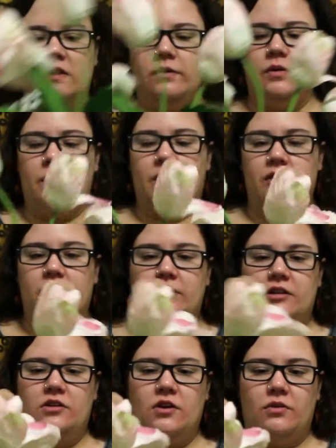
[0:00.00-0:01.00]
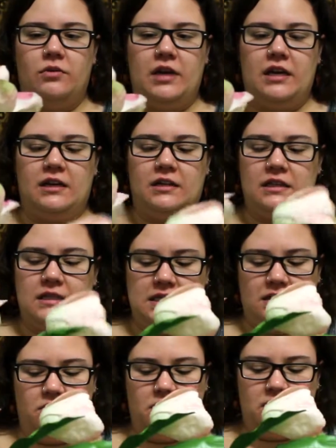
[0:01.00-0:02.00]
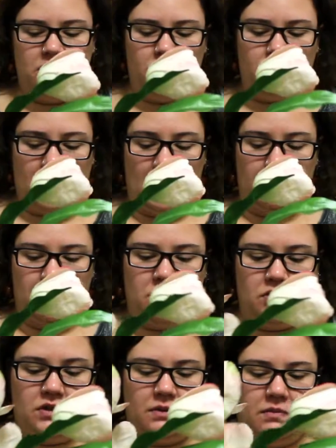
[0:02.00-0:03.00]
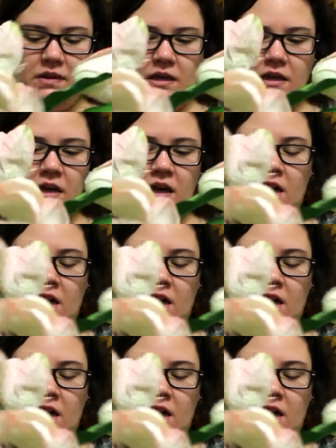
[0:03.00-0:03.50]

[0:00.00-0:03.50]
So we were probably going to donate these silk flowers or something.